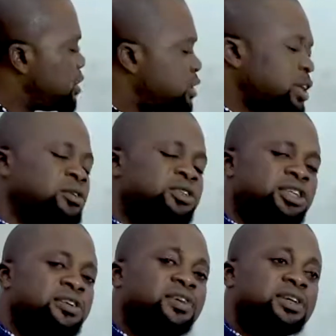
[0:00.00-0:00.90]

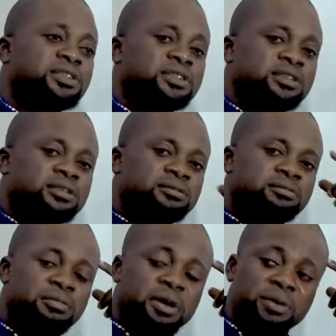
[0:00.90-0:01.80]
secondary effects,
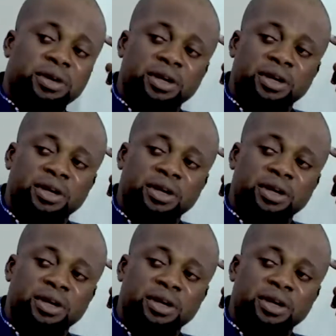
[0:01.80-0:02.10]
maybe